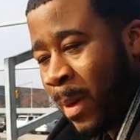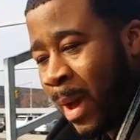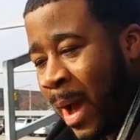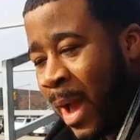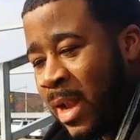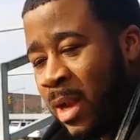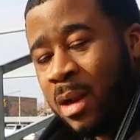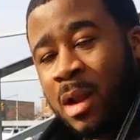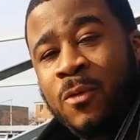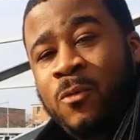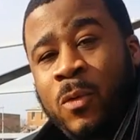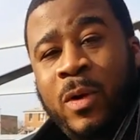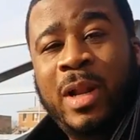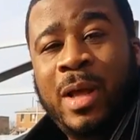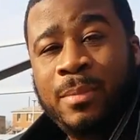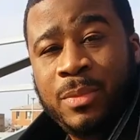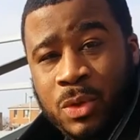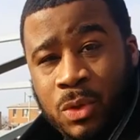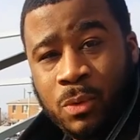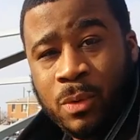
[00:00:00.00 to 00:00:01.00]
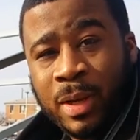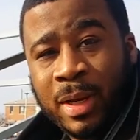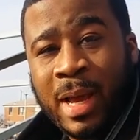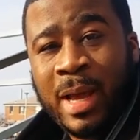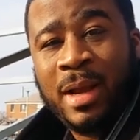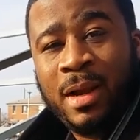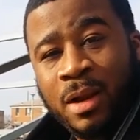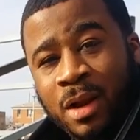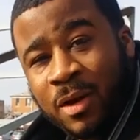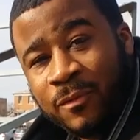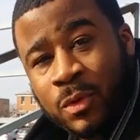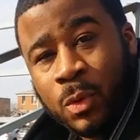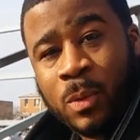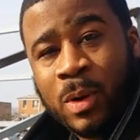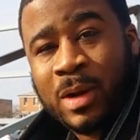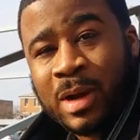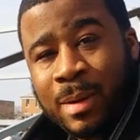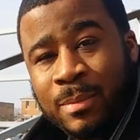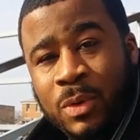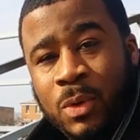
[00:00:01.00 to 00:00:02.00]
I love what I'm doing. I love the
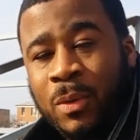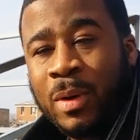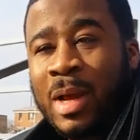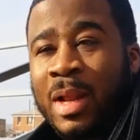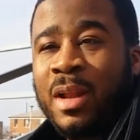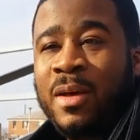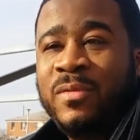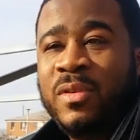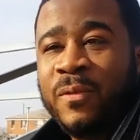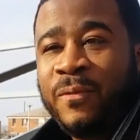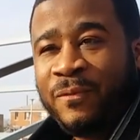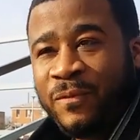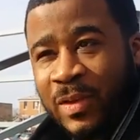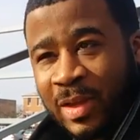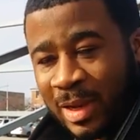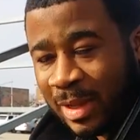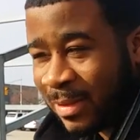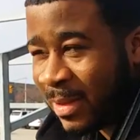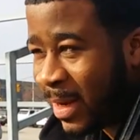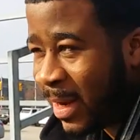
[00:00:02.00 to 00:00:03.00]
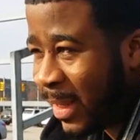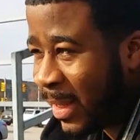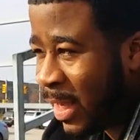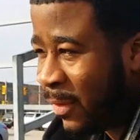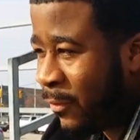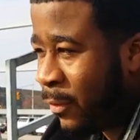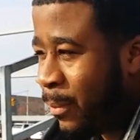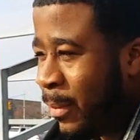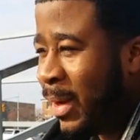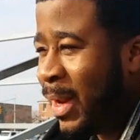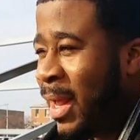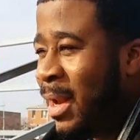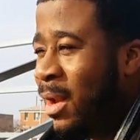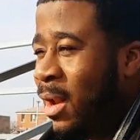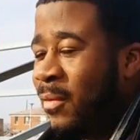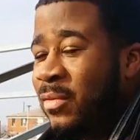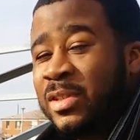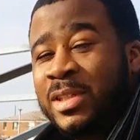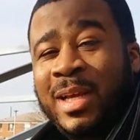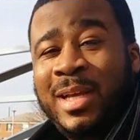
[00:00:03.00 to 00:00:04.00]
work I'm doing. I love the feeling that I get from it. I
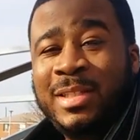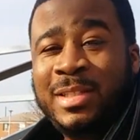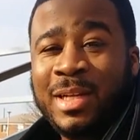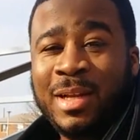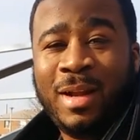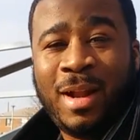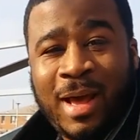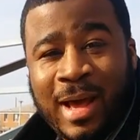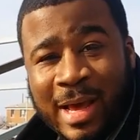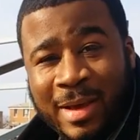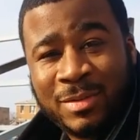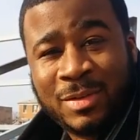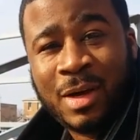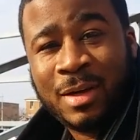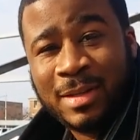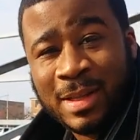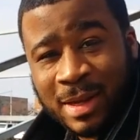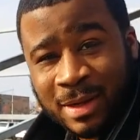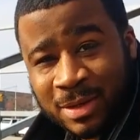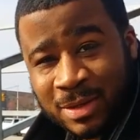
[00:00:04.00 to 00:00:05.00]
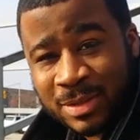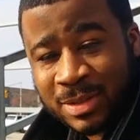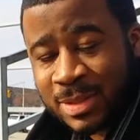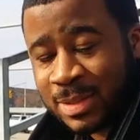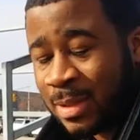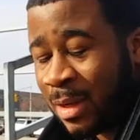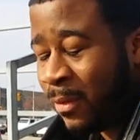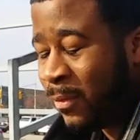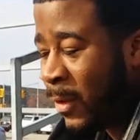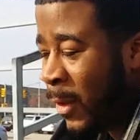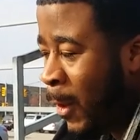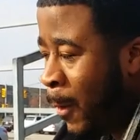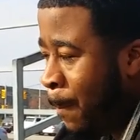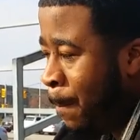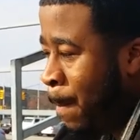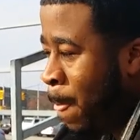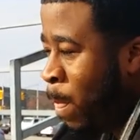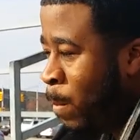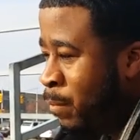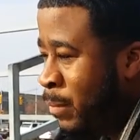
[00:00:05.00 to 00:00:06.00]
love changing lives, all that good stuff.
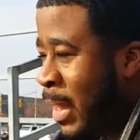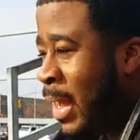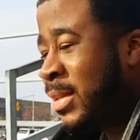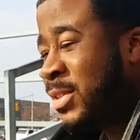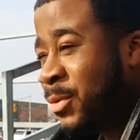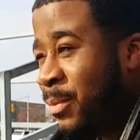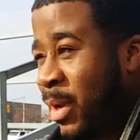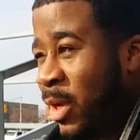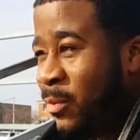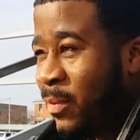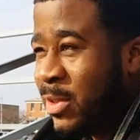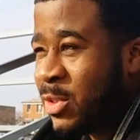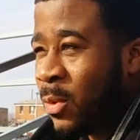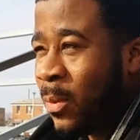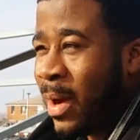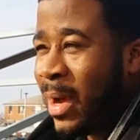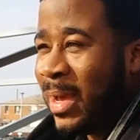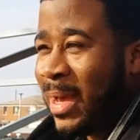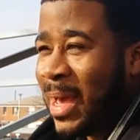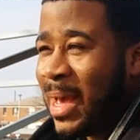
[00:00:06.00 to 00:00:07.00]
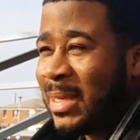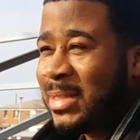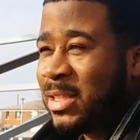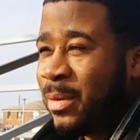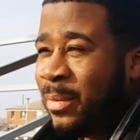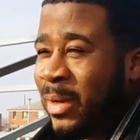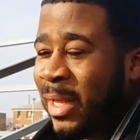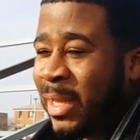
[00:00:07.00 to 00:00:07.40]
That's the main reason why I asked them.